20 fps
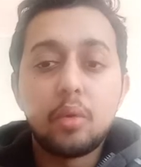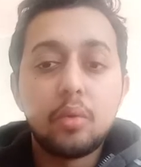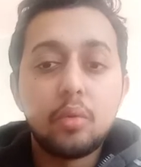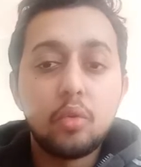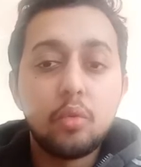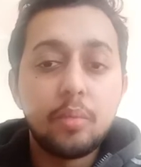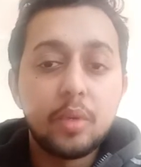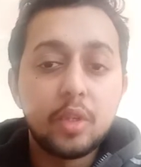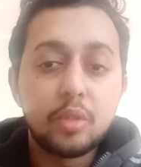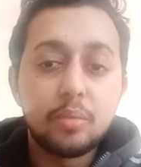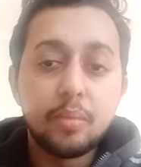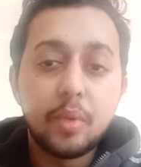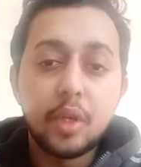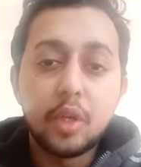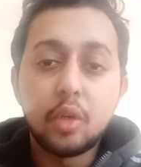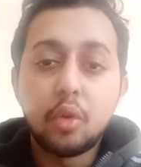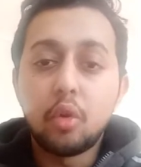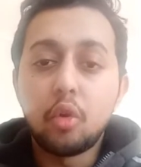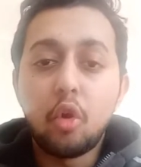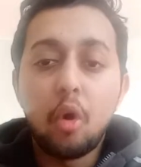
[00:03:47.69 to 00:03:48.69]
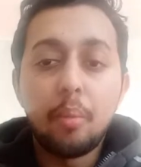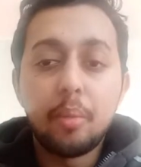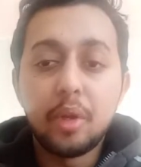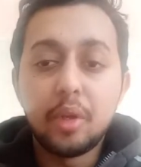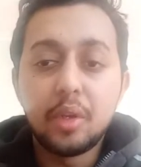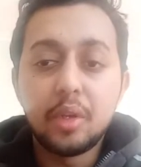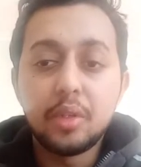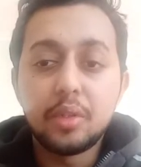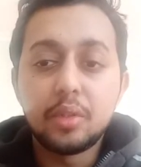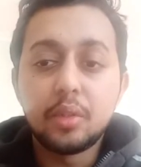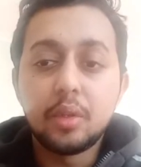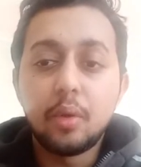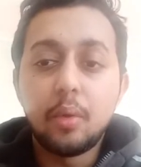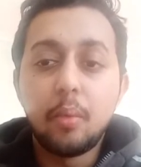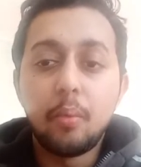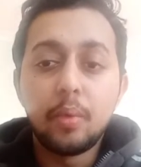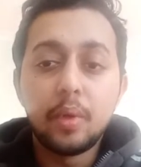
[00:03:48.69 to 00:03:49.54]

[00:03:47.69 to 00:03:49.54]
too much money on communication.